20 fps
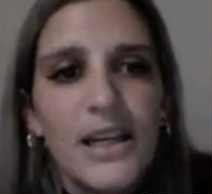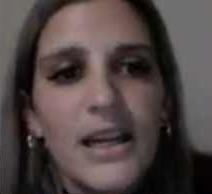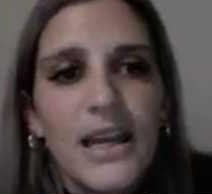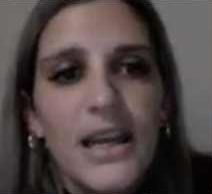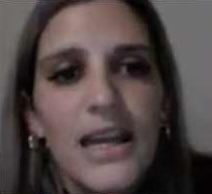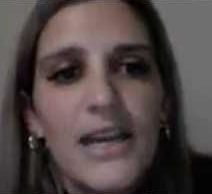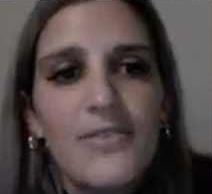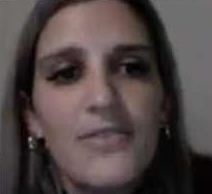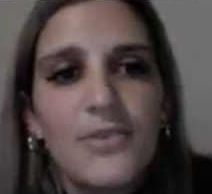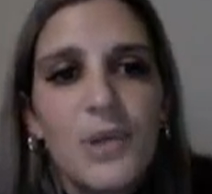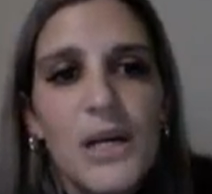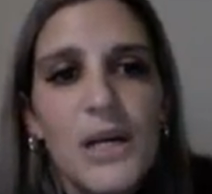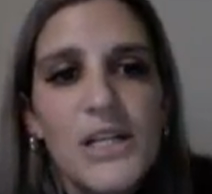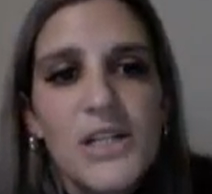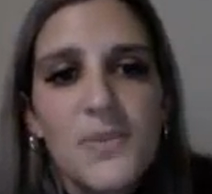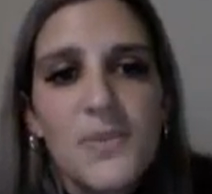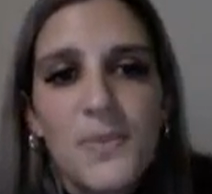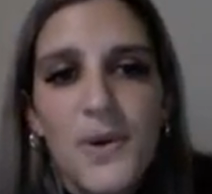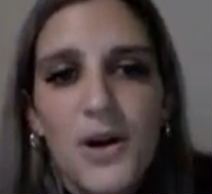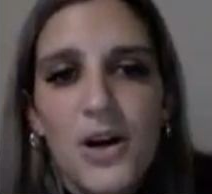Everyone
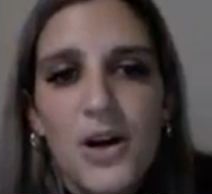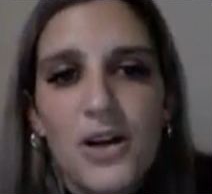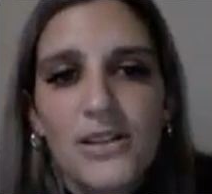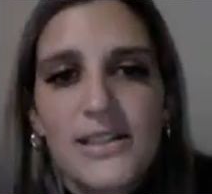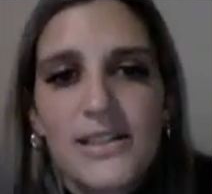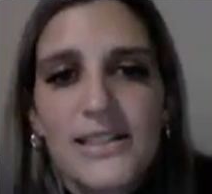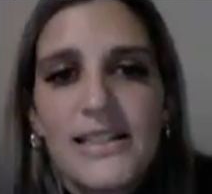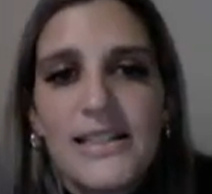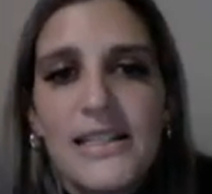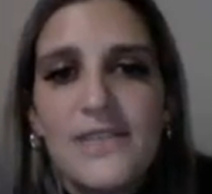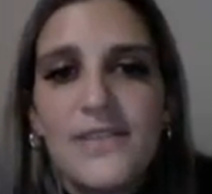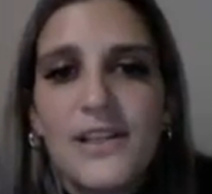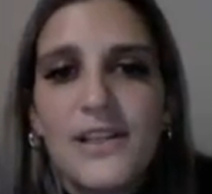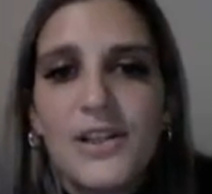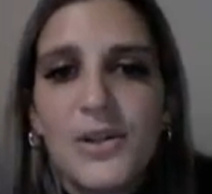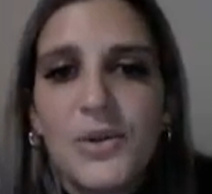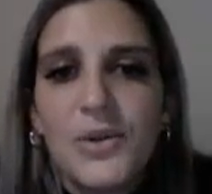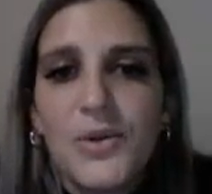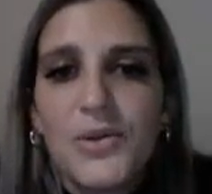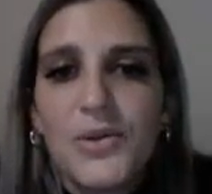departs, leaving
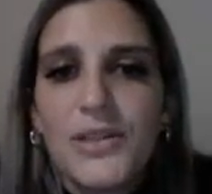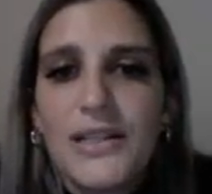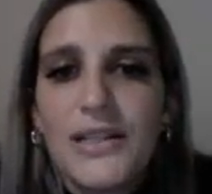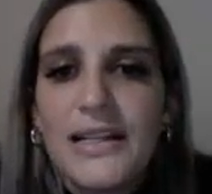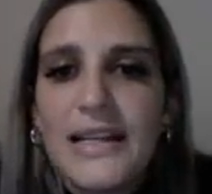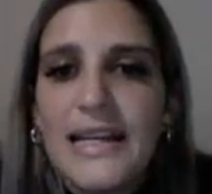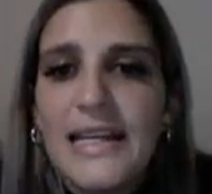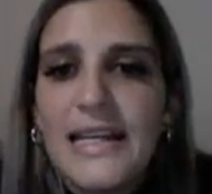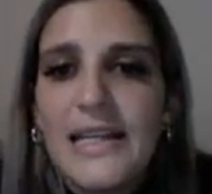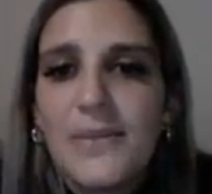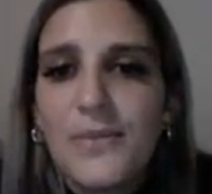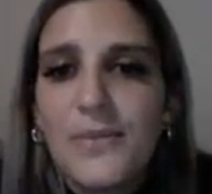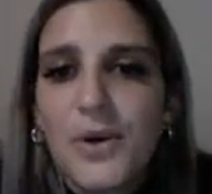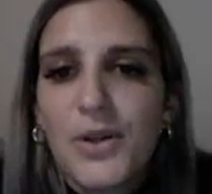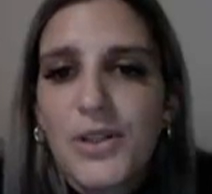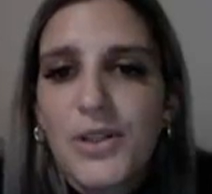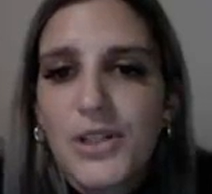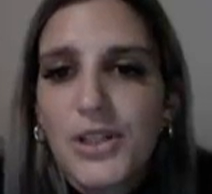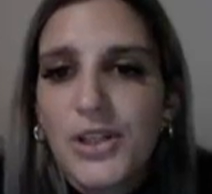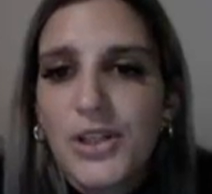Lord and Lady
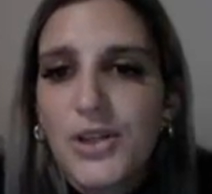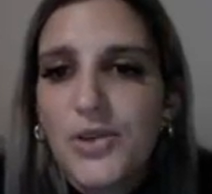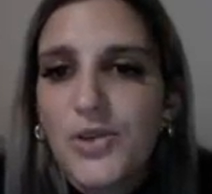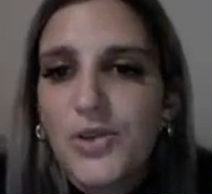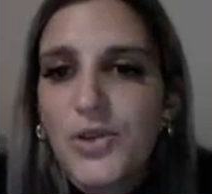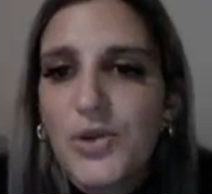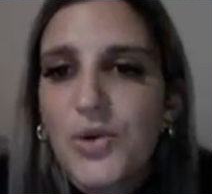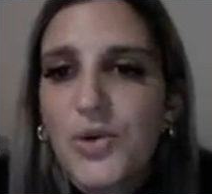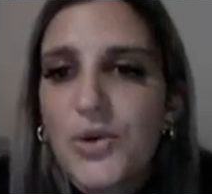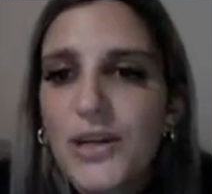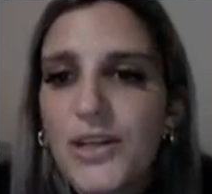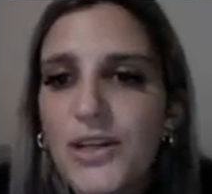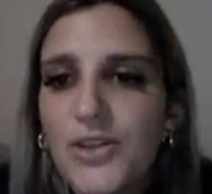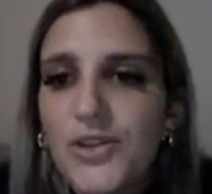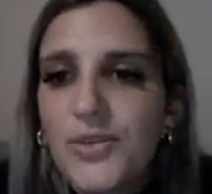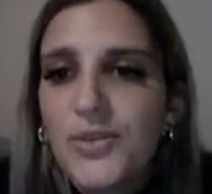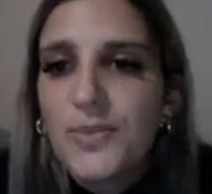Montague talking to